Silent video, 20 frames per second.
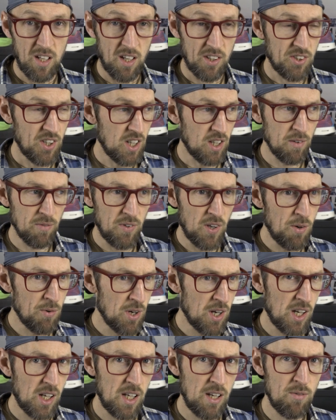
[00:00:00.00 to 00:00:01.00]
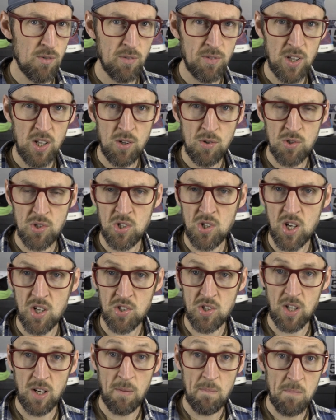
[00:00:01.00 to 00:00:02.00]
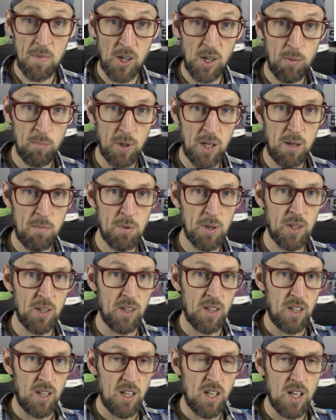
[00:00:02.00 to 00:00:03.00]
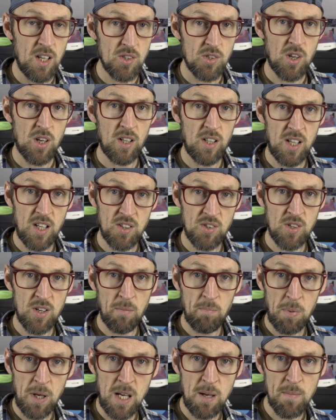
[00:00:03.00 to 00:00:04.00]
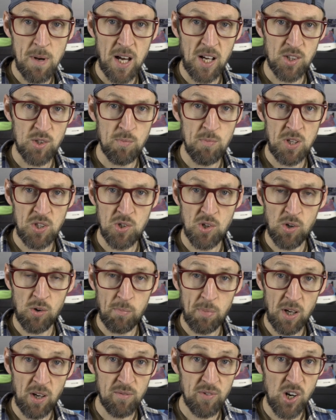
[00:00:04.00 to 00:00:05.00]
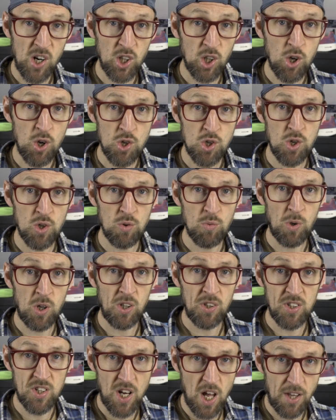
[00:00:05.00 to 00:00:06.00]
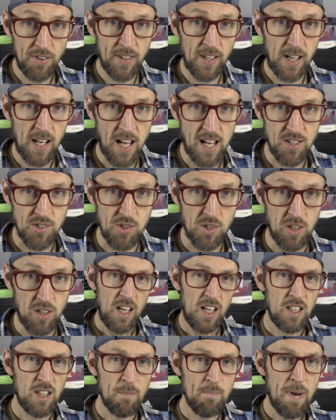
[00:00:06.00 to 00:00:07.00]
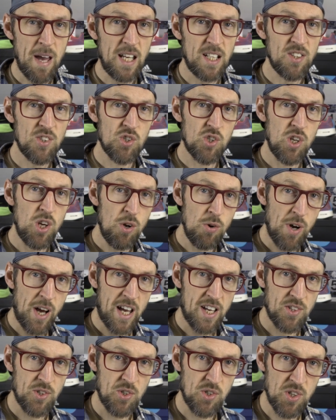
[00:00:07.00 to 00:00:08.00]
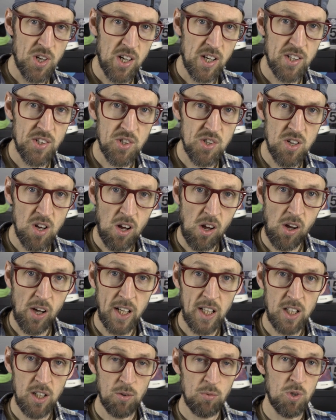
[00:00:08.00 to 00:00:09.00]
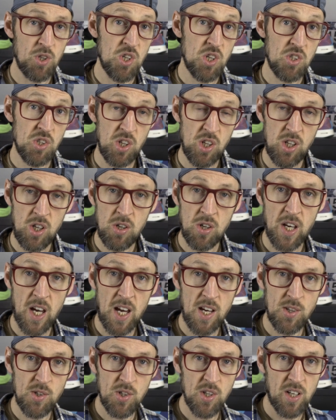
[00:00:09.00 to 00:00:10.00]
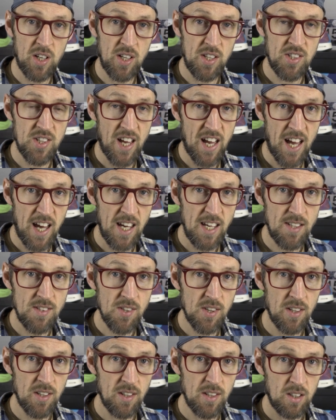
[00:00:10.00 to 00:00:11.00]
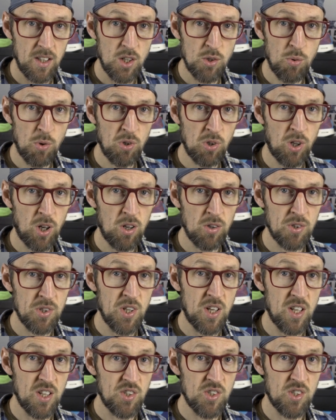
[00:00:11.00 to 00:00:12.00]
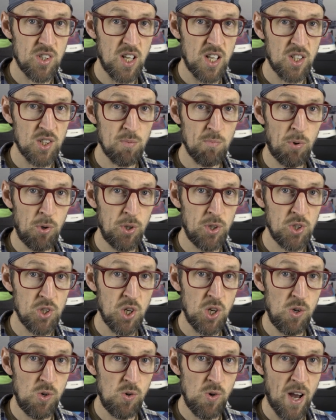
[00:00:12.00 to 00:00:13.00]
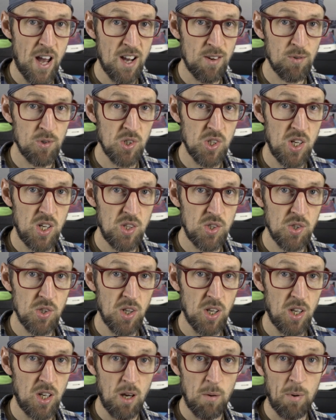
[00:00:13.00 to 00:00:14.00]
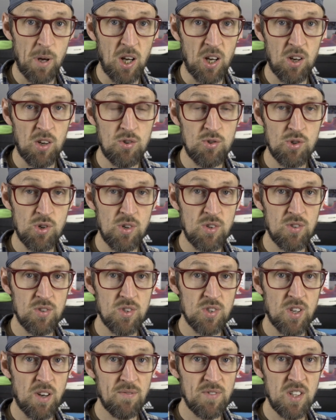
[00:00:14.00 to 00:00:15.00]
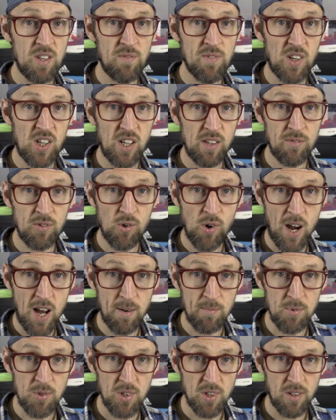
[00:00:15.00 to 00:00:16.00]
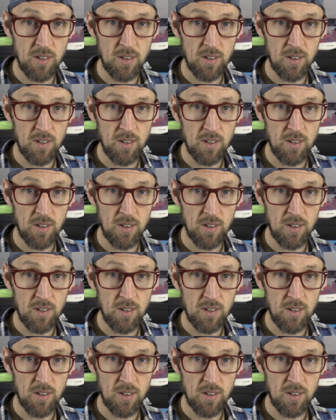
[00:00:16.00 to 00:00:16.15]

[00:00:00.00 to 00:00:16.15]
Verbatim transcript: I think a few early reviews suggested it might be, but it certainly isn't a Pebax midsole, but a very cushioned one nonetheless. In the men's US size 9, which is a UK size 8, this one clocks in at 6.2 ounces, about 175 grams.